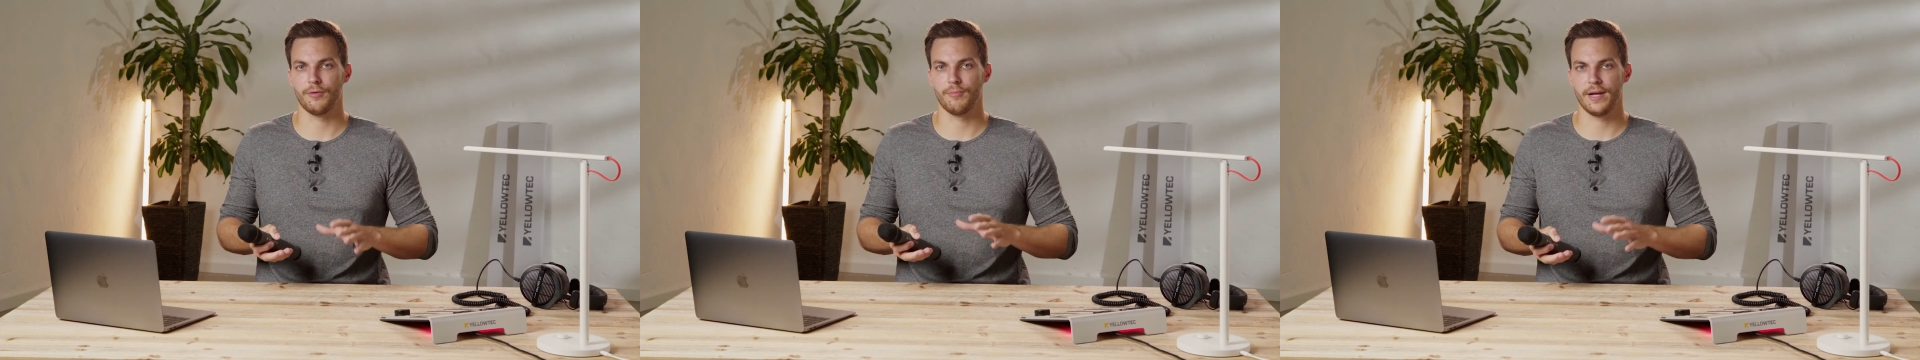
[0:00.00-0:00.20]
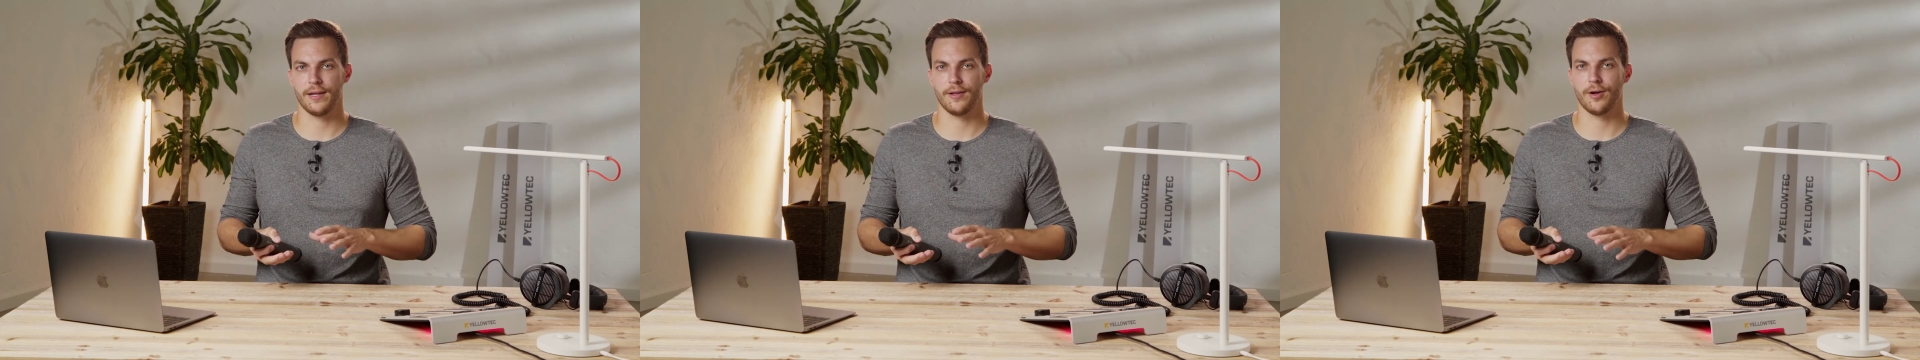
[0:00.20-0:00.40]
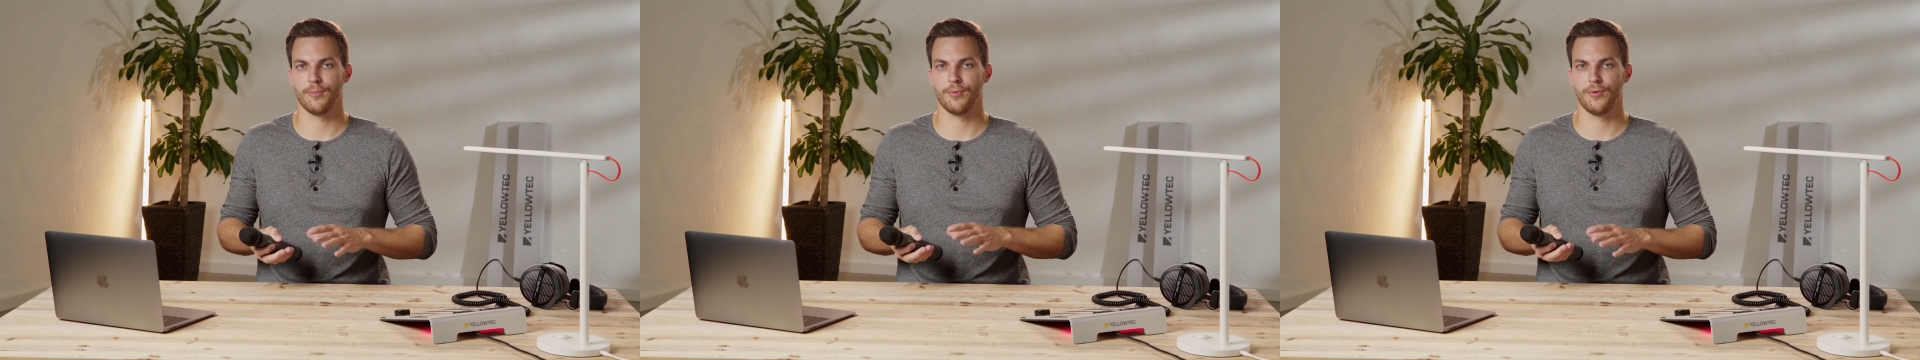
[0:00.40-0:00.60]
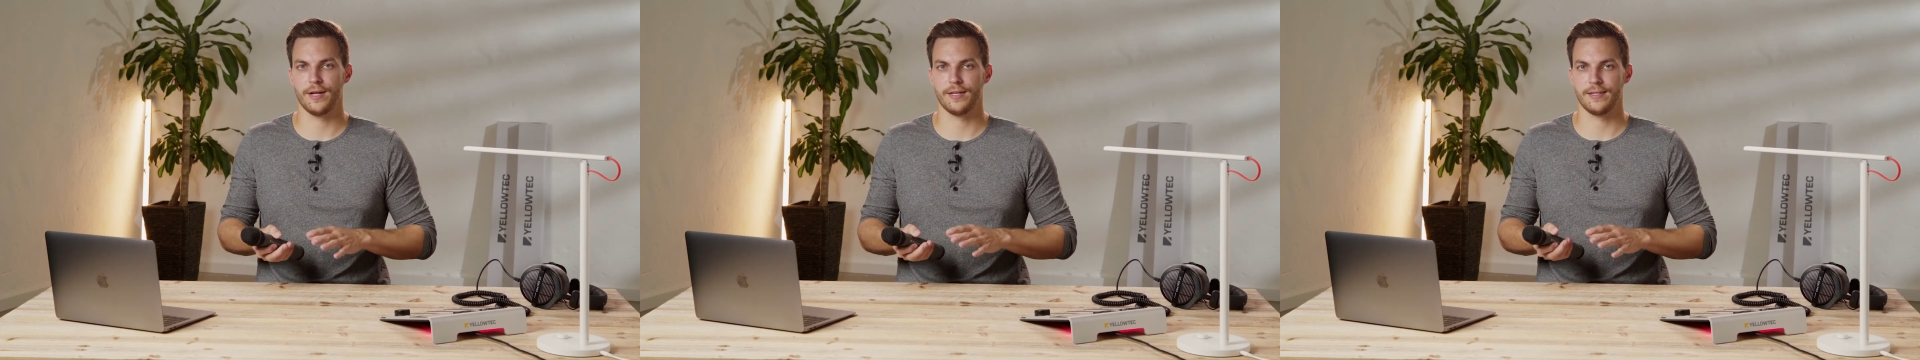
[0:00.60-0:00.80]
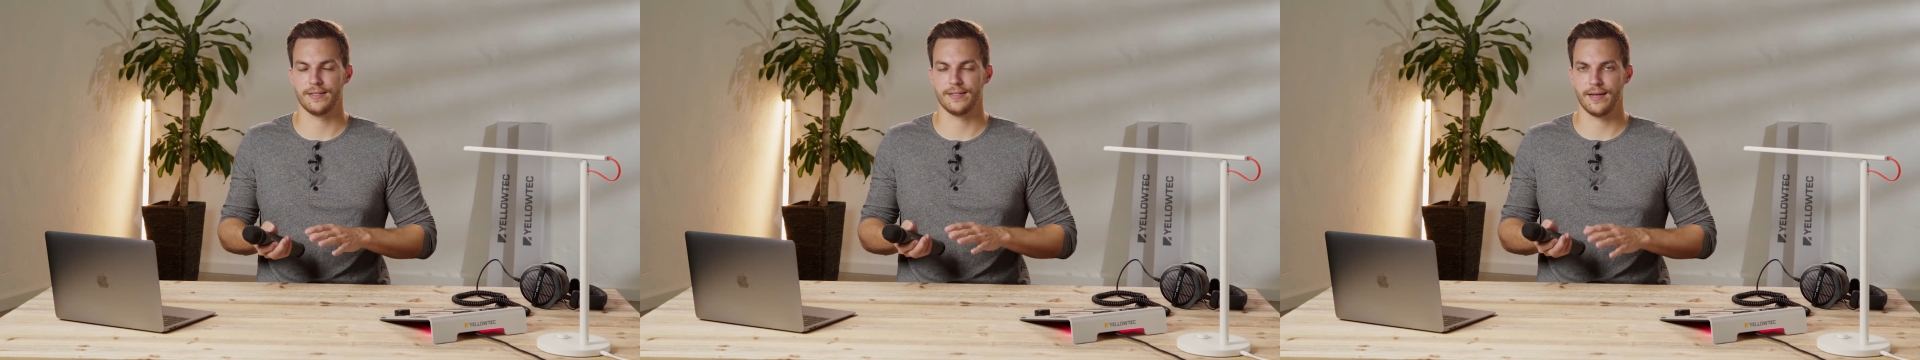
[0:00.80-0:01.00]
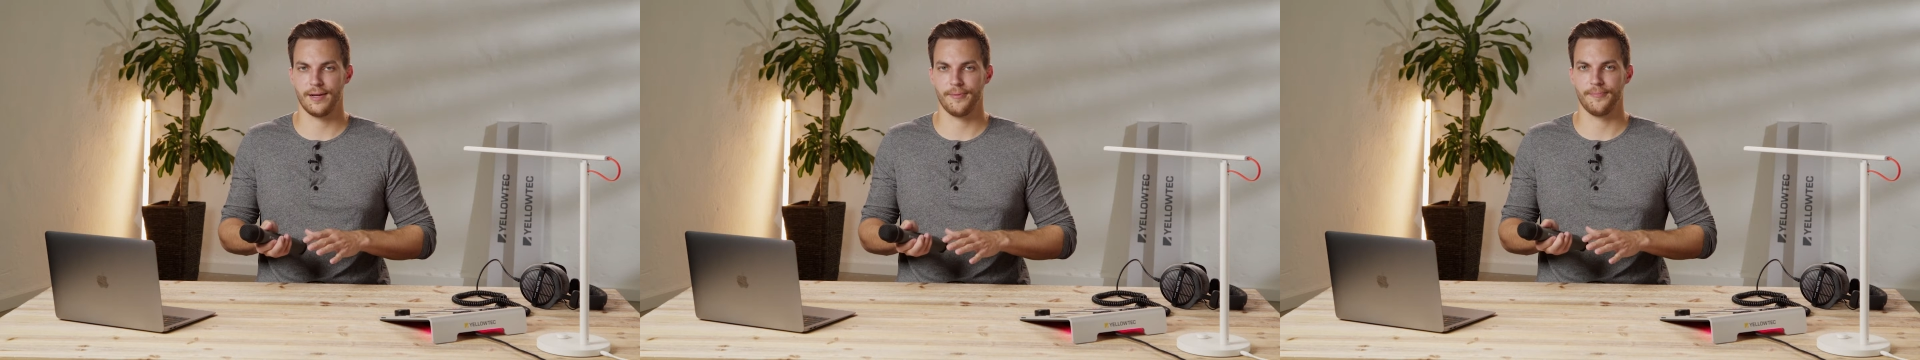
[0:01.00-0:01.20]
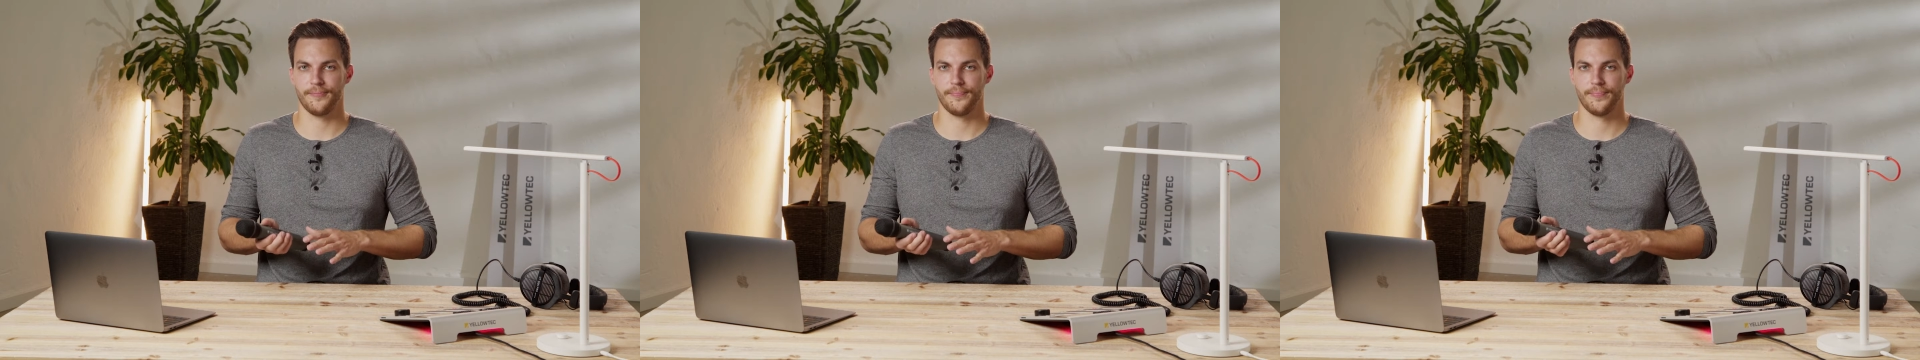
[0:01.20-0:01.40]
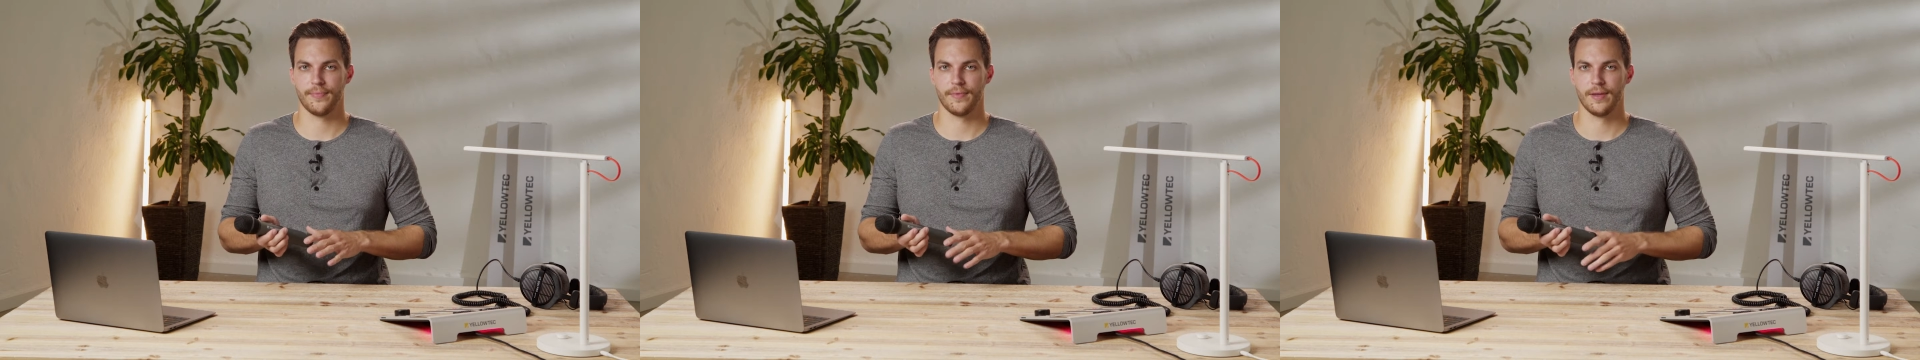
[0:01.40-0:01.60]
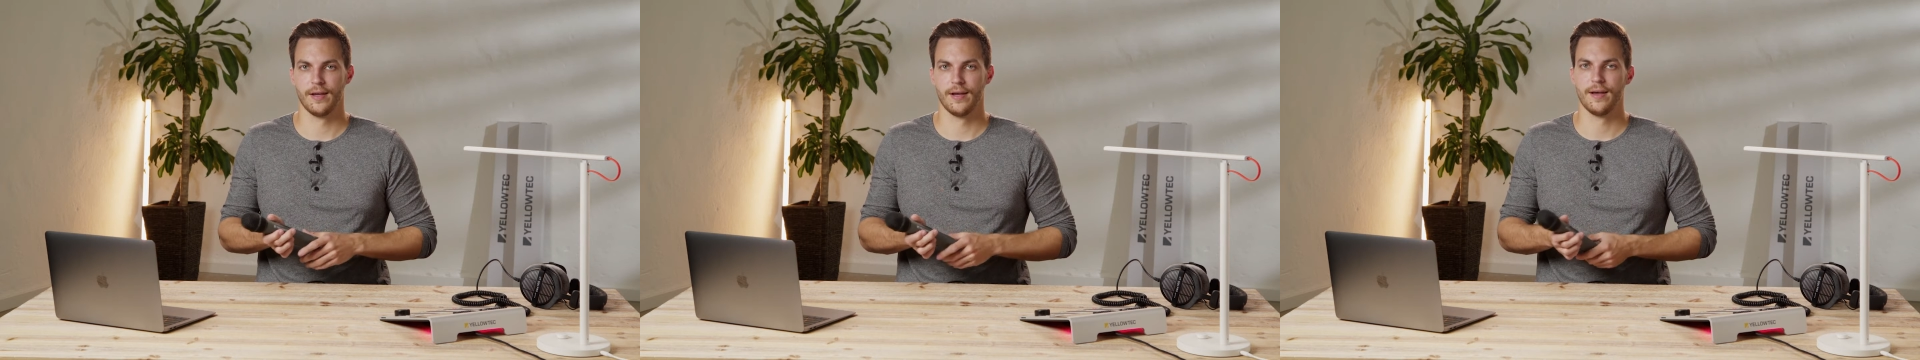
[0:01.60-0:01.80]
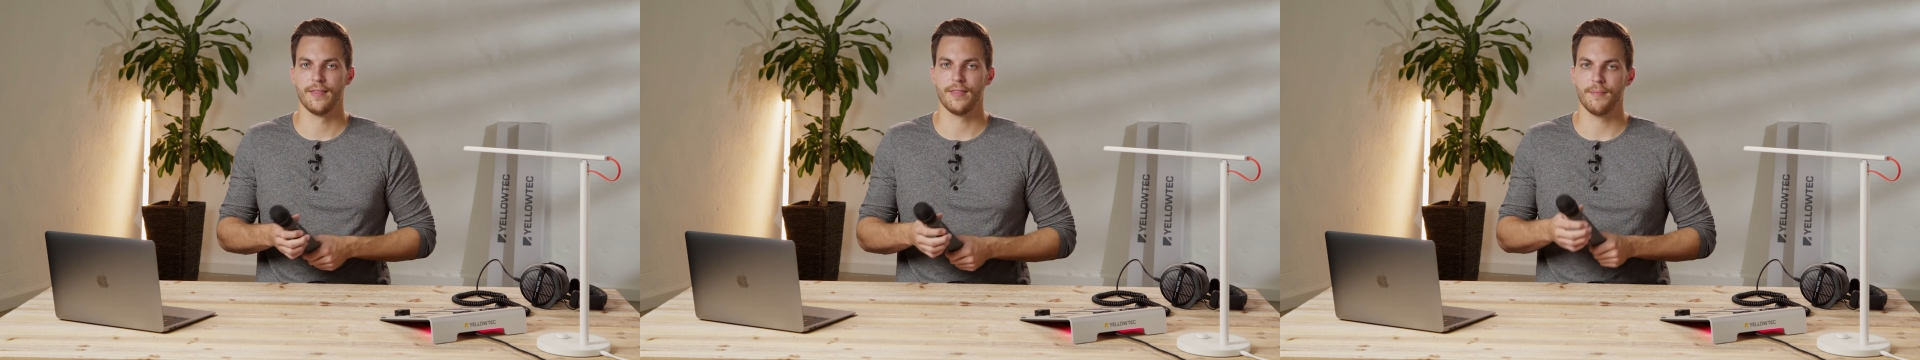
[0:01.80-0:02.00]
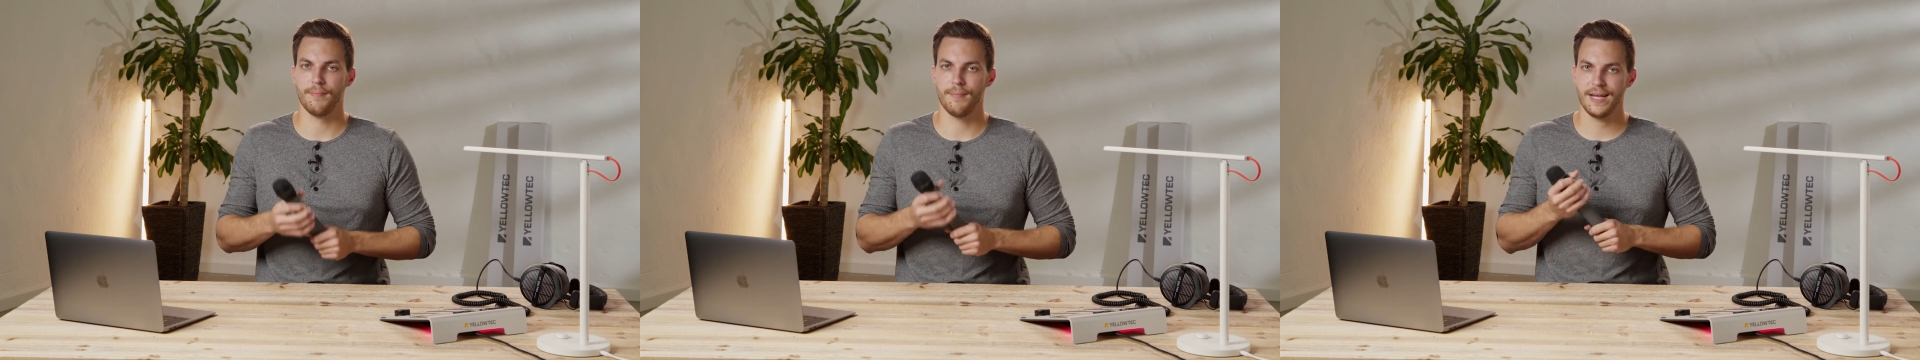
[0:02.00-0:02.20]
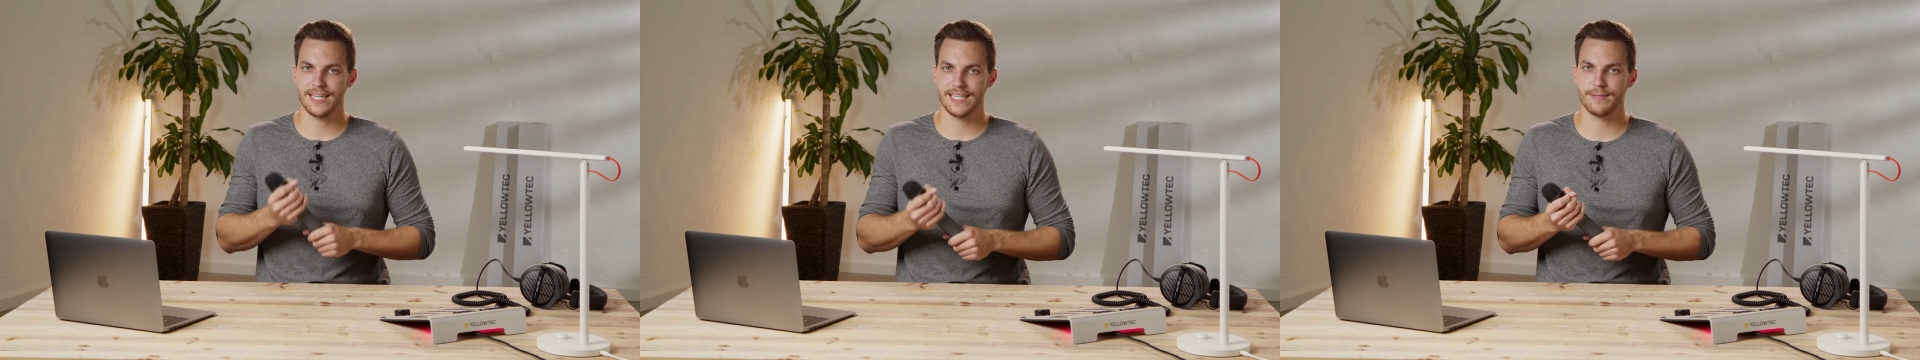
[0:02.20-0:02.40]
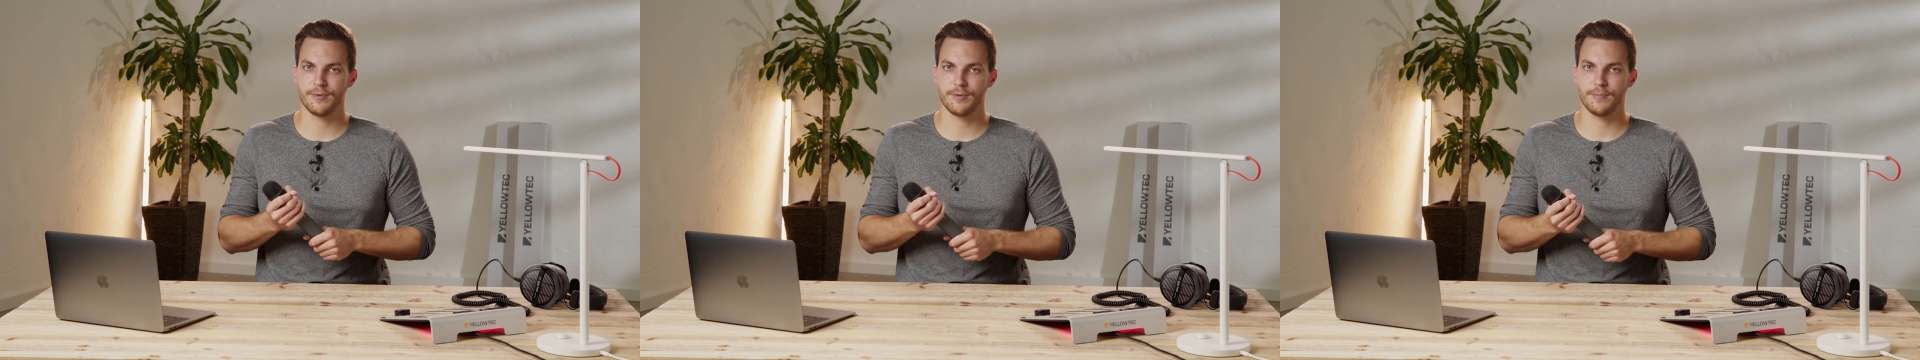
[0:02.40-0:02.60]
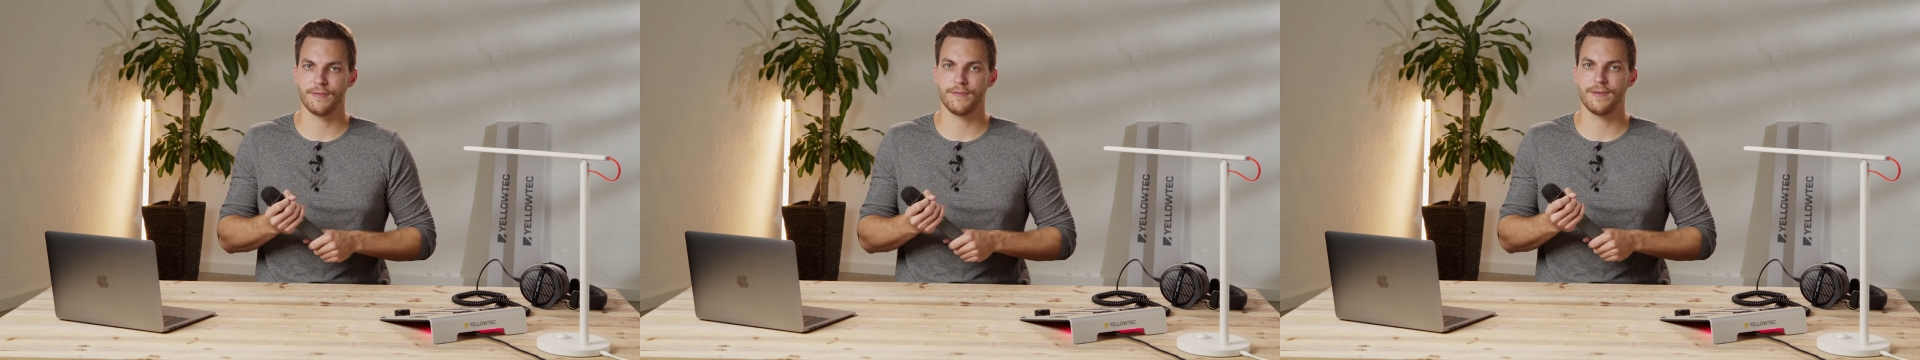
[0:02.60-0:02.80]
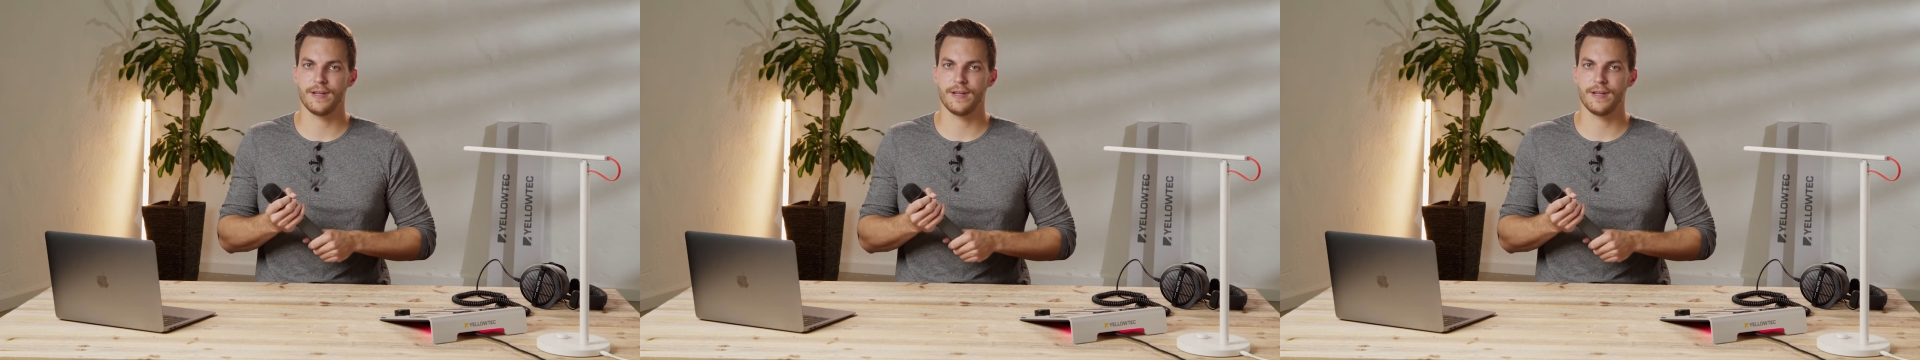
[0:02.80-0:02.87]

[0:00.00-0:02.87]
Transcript: remaining operating time. The maximum of